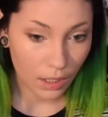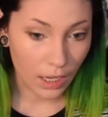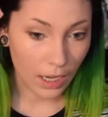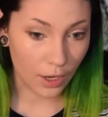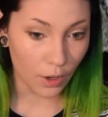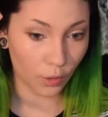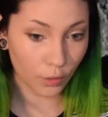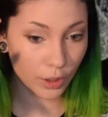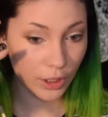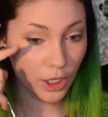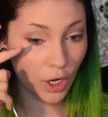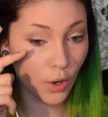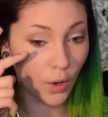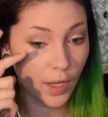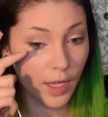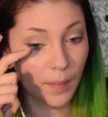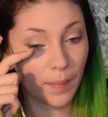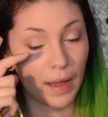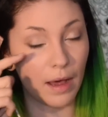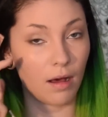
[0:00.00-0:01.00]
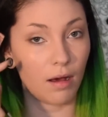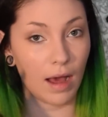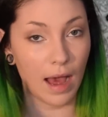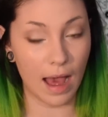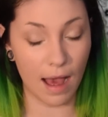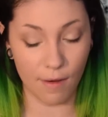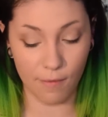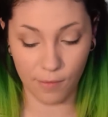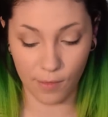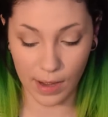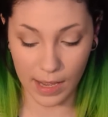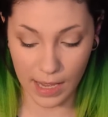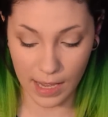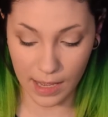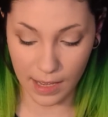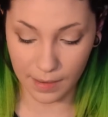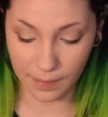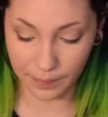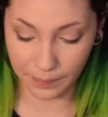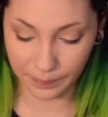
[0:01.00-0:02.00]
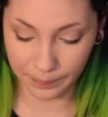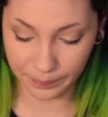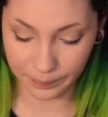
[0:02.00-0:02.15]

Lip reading: And only going about halfway in.